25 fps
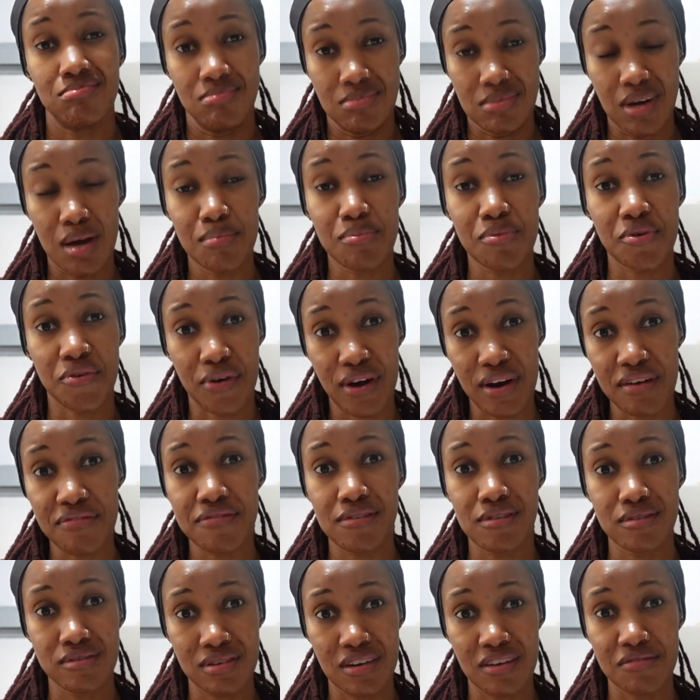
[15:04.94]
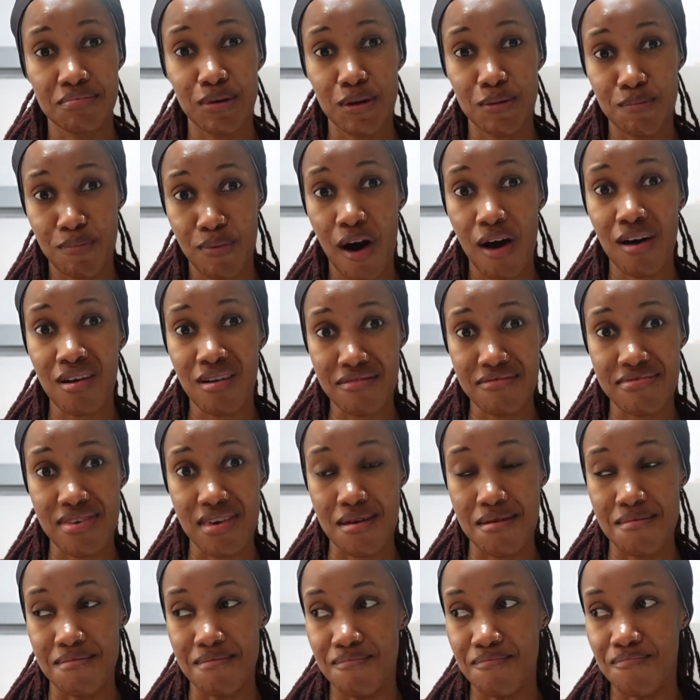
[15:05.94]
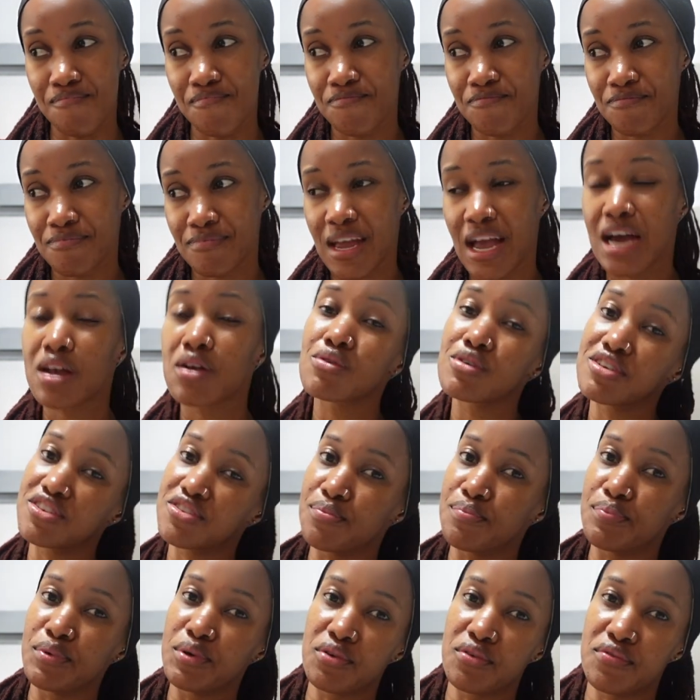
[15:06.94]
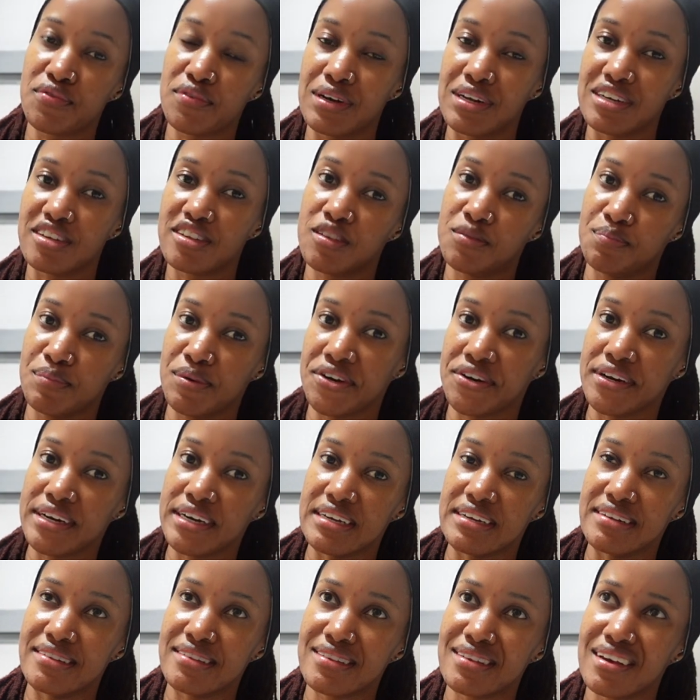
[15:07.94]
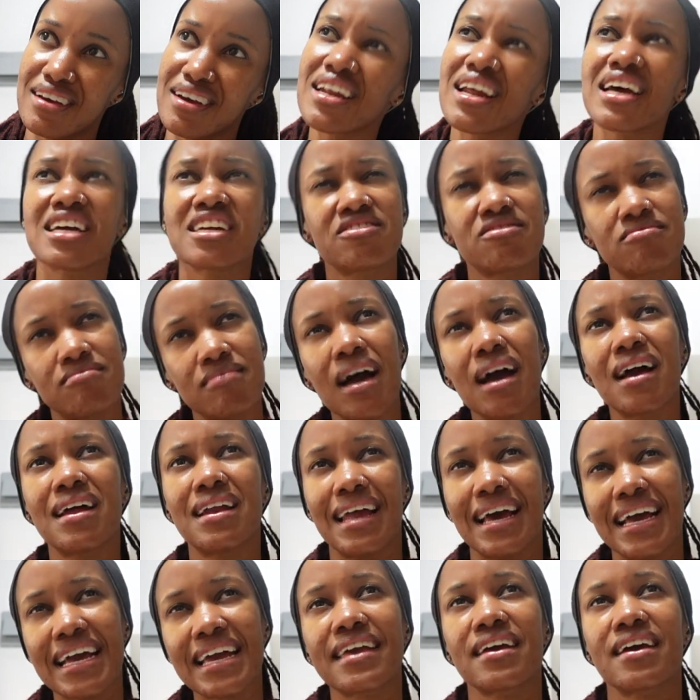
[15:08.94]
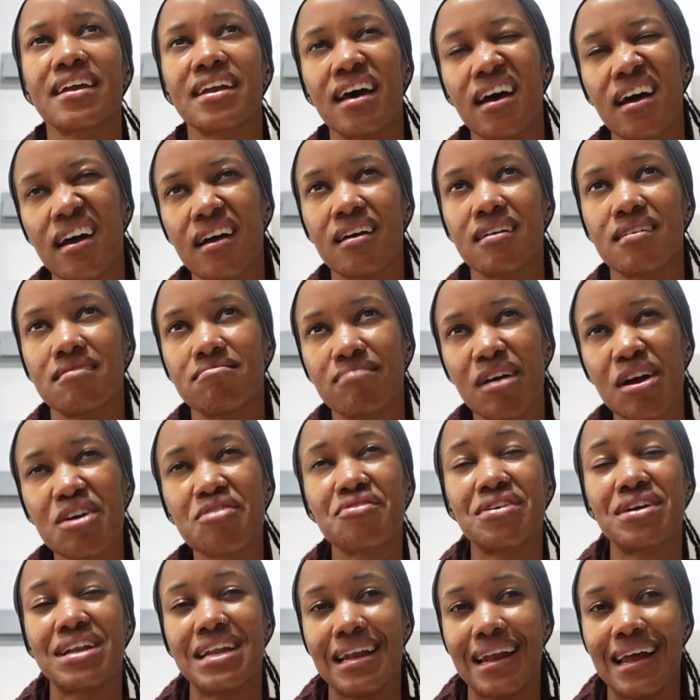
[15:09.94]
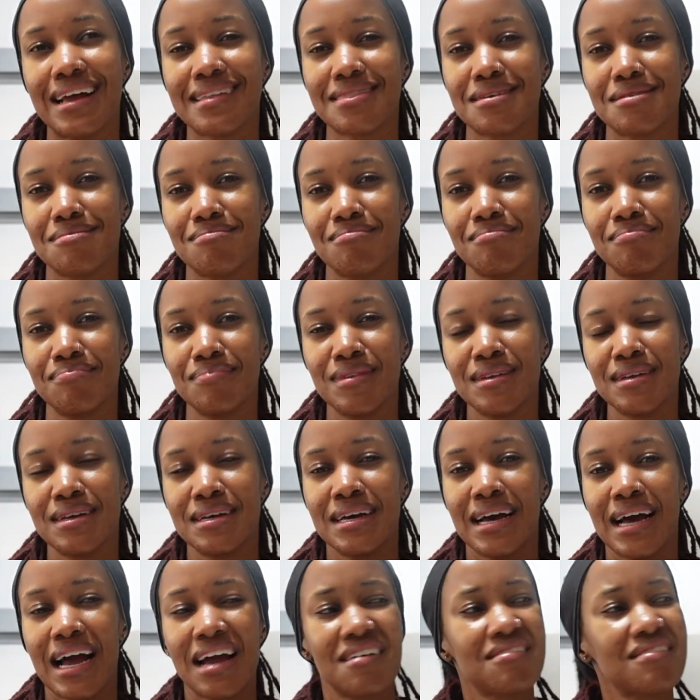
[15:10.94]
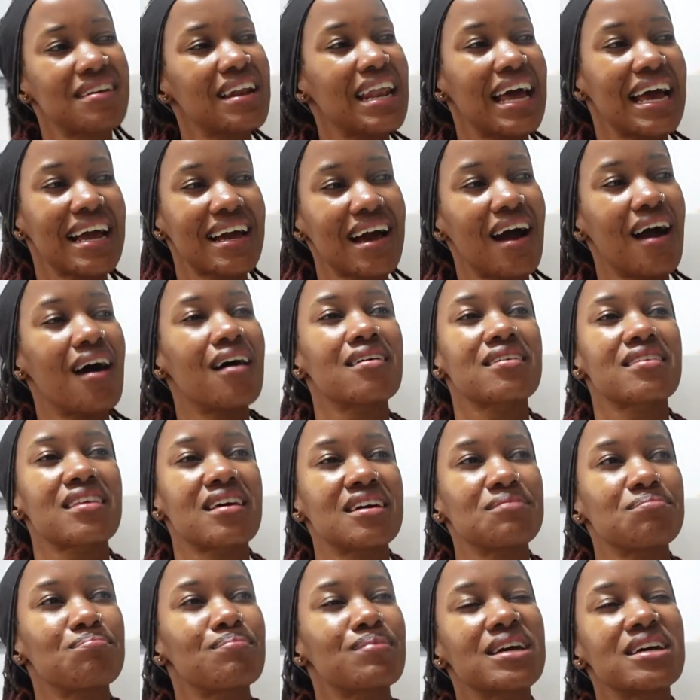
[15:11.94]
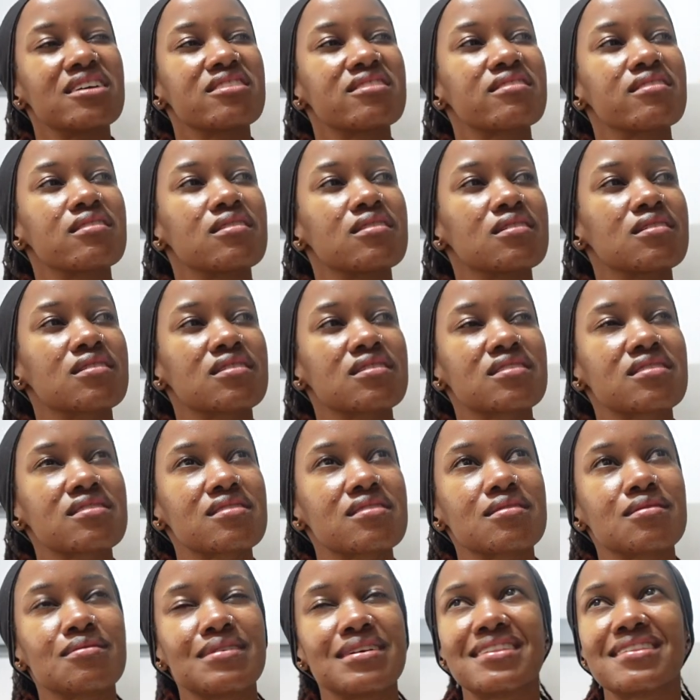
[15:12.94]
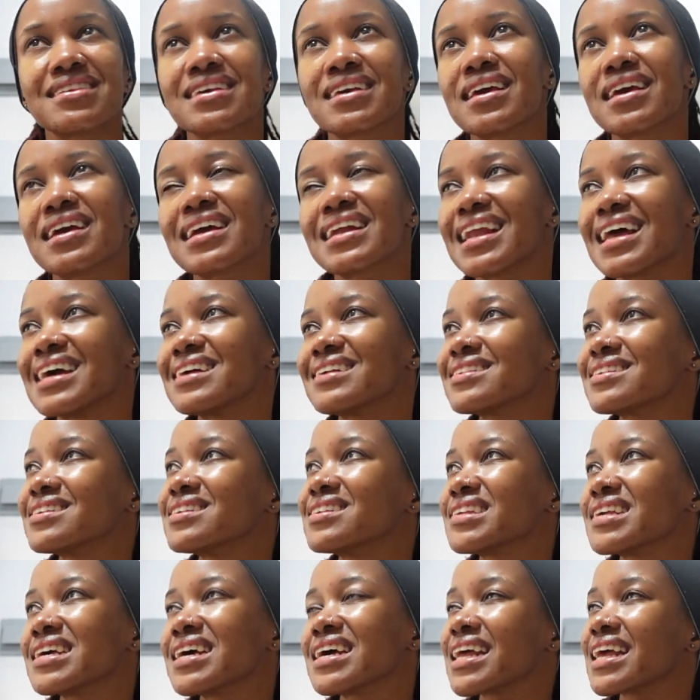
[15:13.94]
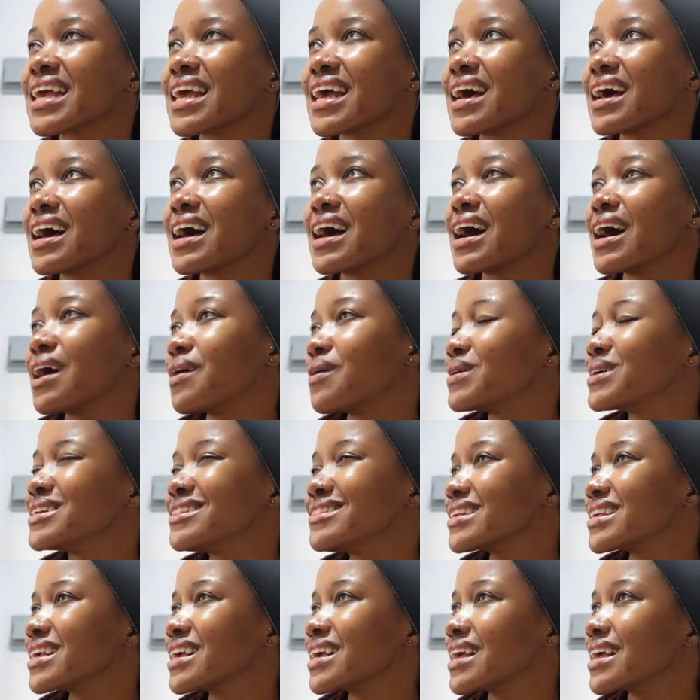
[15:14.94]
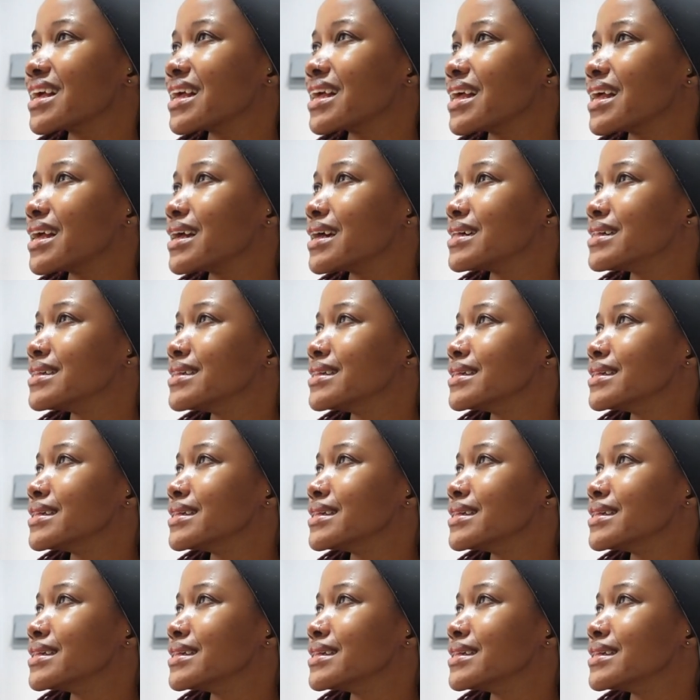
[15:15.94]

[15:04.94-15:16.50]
I'm grateful to have been part of them and it was a beautiful experience. And I, I like Yanaya. I really like them. I even like how that place looks. We're taking nice interior. We're